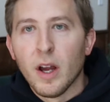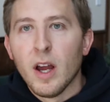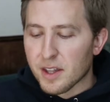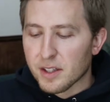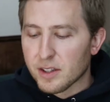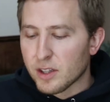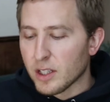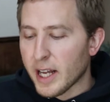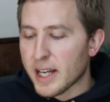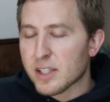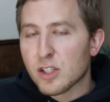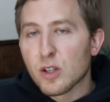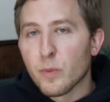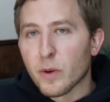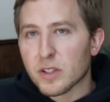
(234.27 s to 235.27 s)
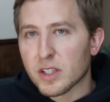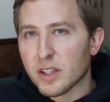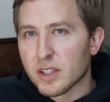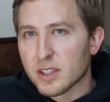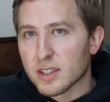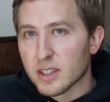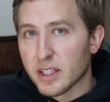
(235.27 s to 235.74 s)
And then the last two books on
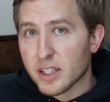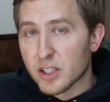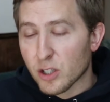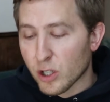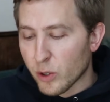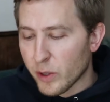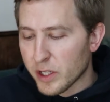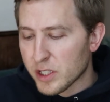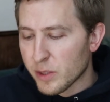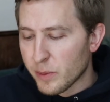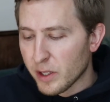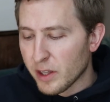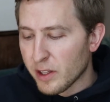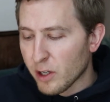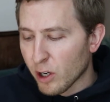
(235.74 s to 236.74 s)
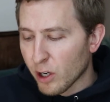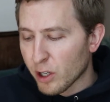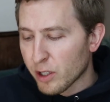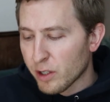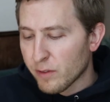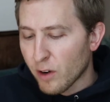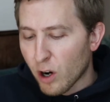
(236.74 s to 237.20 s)
this list are going to be The Art of